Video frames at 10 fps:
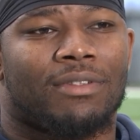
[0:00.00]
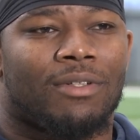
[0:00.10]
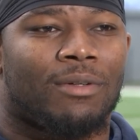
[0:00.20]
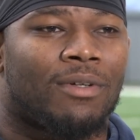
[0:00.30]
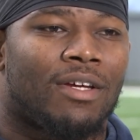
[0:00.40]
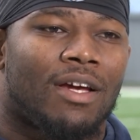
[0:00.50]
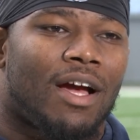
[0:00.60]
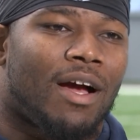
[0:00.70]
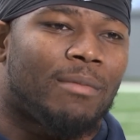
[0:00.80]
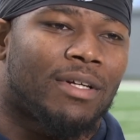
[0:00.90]
So
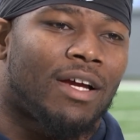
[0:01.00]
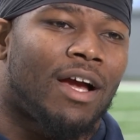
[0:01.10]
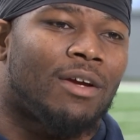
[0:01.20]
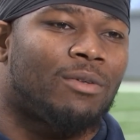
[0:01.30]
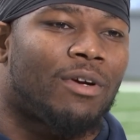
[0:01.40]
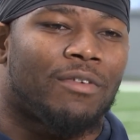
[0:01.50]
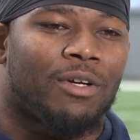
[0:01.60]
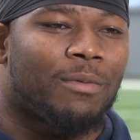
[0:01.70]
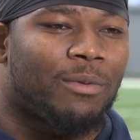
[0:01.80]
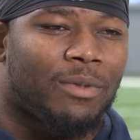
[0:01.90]
I'm a guy, whoever
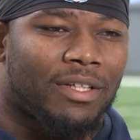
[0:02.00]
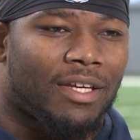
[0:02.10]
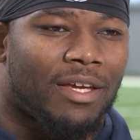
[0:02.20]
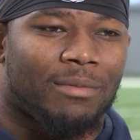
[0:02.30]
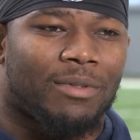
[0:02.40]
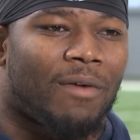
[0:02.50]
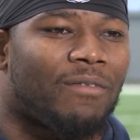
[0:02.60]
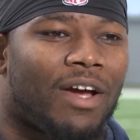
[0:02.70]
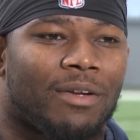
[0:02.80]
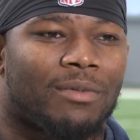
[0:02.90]
helps us win games, you know, I'm
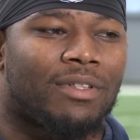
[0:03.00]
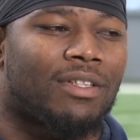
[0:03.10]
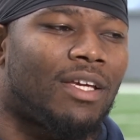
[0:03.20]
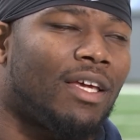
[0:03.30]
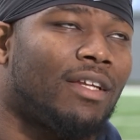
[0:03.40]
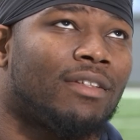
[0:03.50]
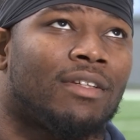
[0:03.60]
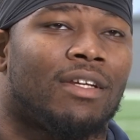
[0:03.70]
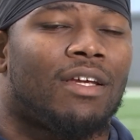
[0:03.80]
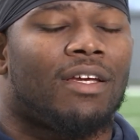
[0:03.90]
fine with it. And
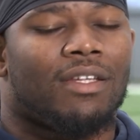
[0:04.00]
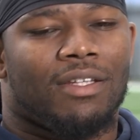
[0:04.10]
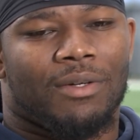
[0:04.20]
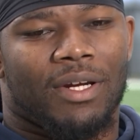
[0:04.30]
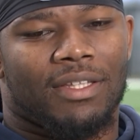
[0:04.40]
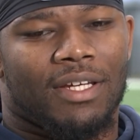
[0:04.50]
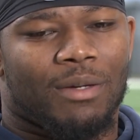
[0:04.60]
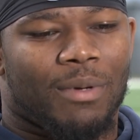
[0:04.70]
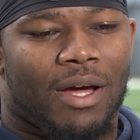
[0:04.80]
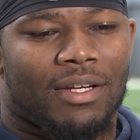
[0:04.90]
the great thing
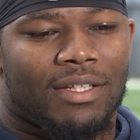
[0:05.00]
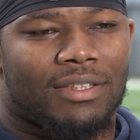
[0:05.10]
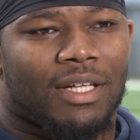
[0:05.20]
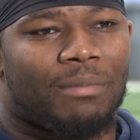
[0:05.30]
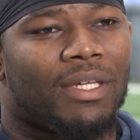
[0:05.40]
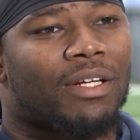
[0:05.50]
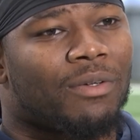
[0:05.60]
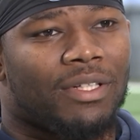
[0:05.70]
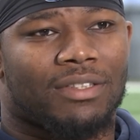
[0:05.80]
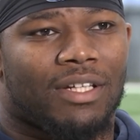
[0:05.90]
about it is, like, me and
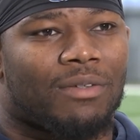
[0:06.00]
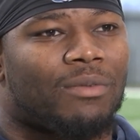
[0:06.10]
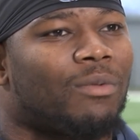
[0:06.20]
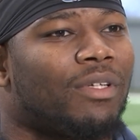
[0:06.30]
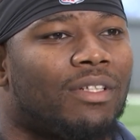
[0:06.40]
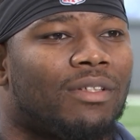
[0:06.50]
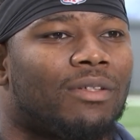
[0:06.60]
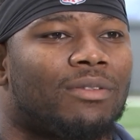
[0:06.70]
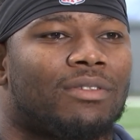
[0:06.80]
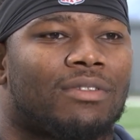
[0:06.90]
Chris, like, we're really
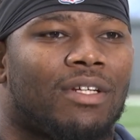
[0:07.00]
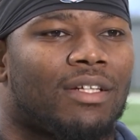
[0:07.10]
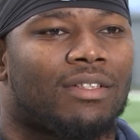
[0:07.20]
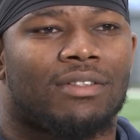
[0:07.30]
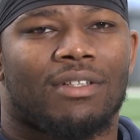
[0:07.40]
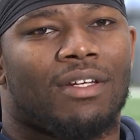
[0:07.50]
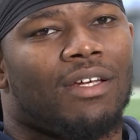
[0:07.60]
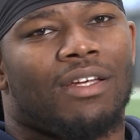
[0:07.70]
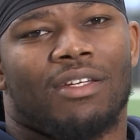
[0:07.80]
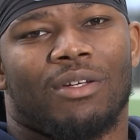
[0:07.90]
close. Like,
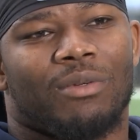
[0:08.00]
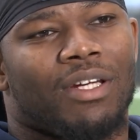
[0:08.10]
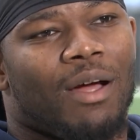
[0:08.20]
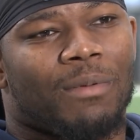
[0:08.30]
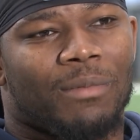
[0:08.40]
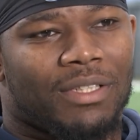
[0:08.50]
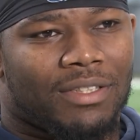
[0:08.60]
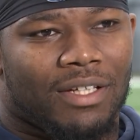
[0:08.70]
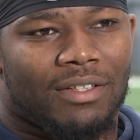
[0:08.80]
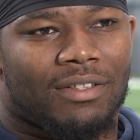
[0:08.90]
you know, we compliment
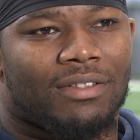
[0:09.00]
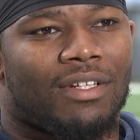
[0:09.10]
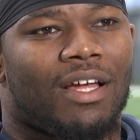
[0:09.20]
each other.